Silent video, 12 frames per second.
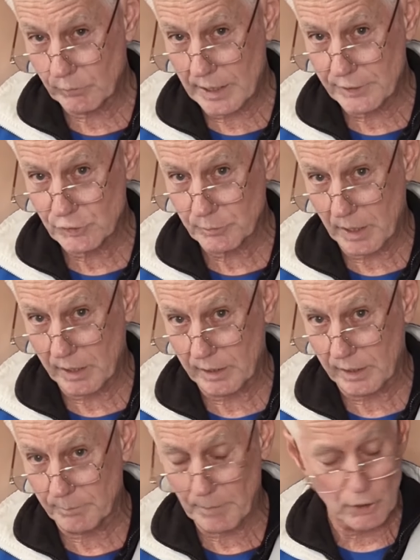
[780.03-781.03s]
range
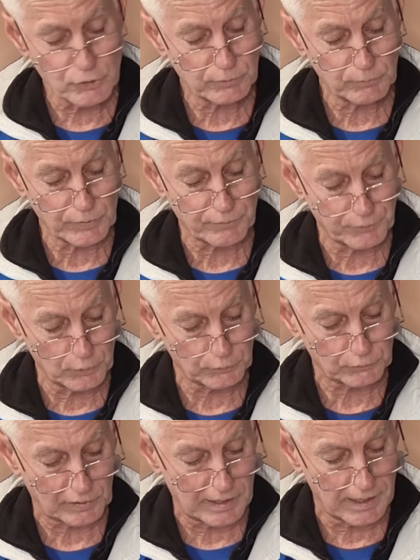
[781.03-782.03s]
of motion in the
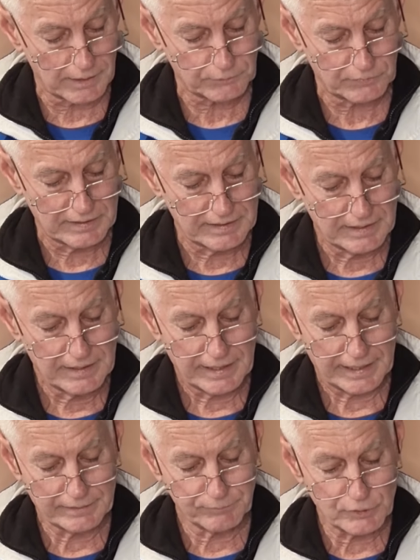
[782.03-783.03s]
first class,
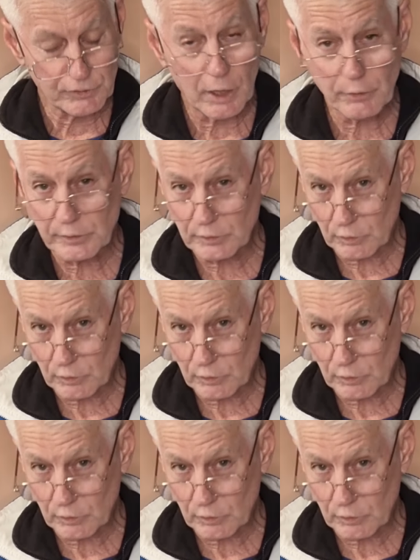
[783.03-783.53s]
and if you don't